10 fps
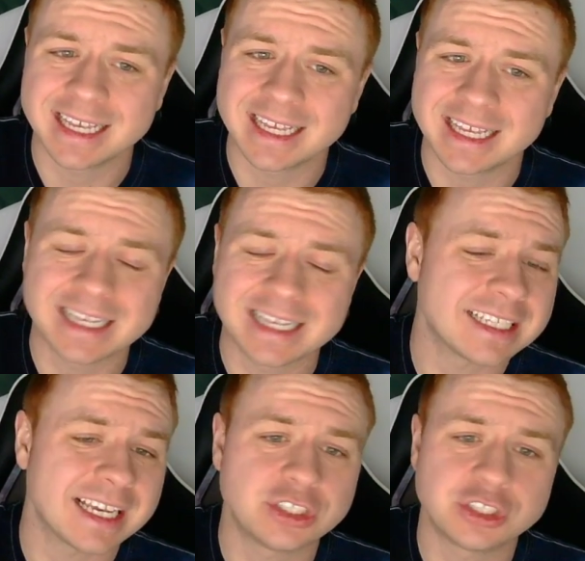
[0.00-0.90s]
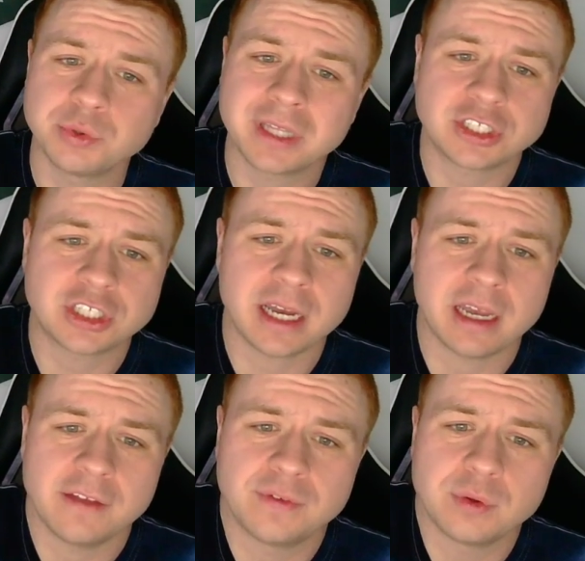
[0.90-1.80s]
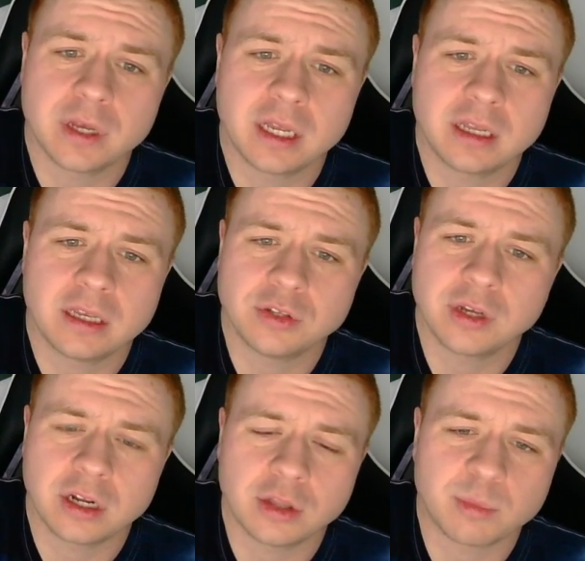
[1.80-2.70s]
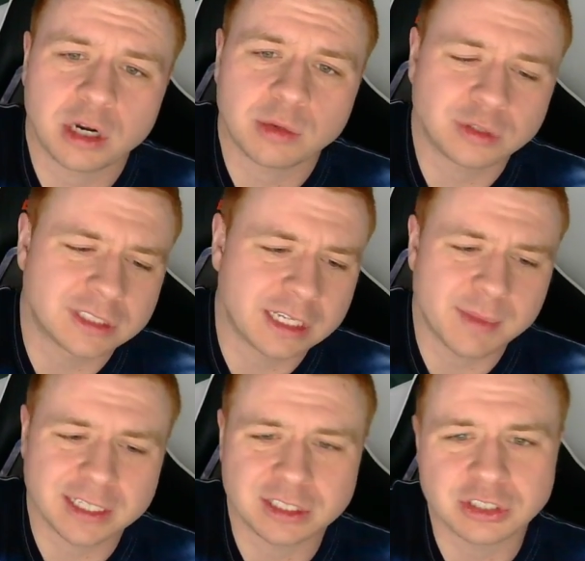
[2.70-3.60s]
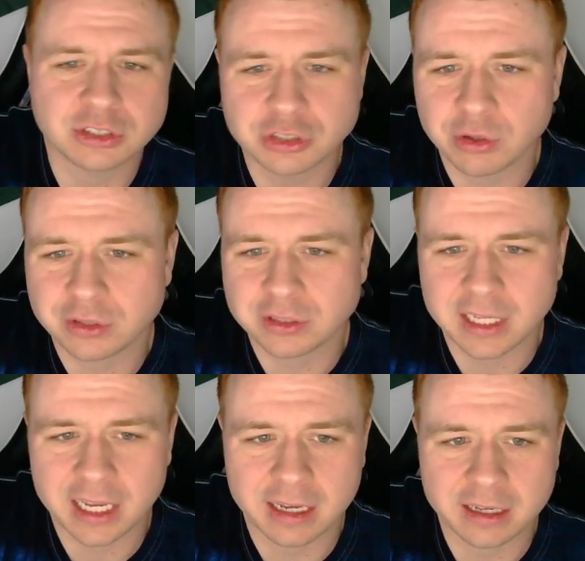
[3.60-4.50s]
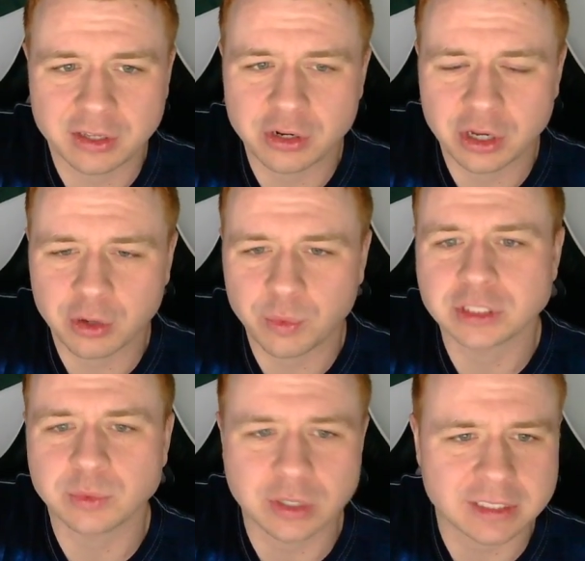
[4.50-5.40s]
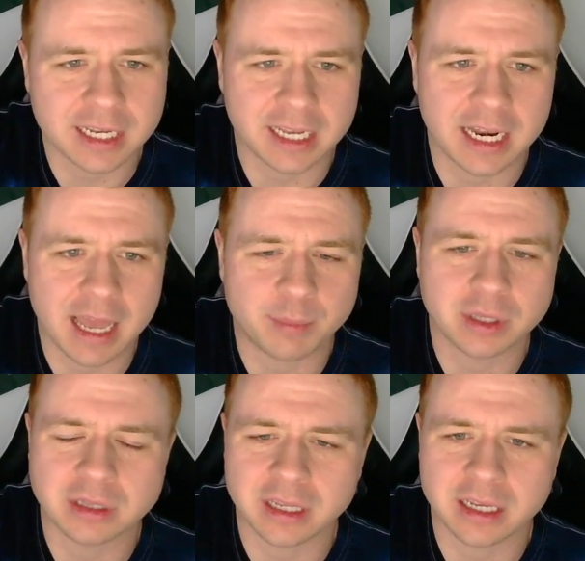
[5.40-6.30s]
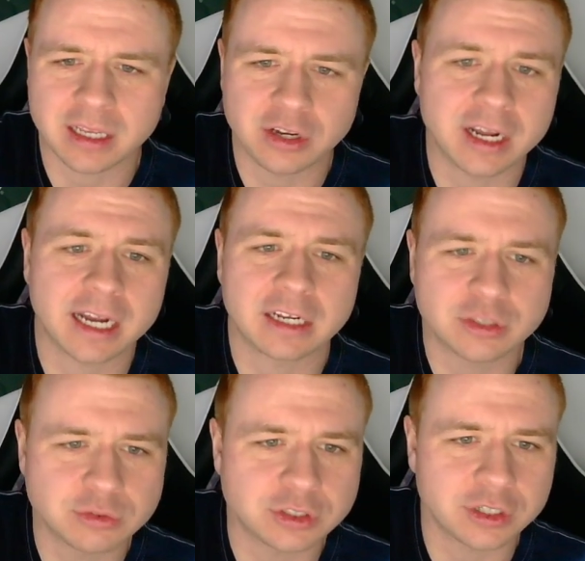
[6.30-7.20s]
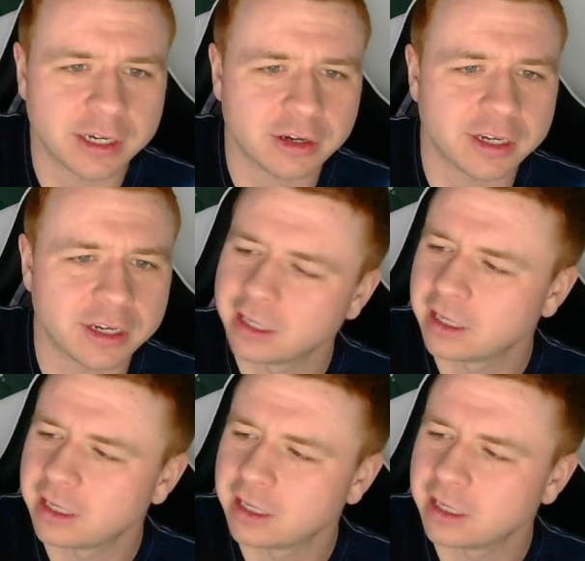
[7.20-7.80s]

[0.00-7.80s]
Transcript: he said, shoot that shot. If you hit it, you get all the marbles. And he makes a little joke saying, what's the worst that can happen? Like, you're not going to lose your hearing.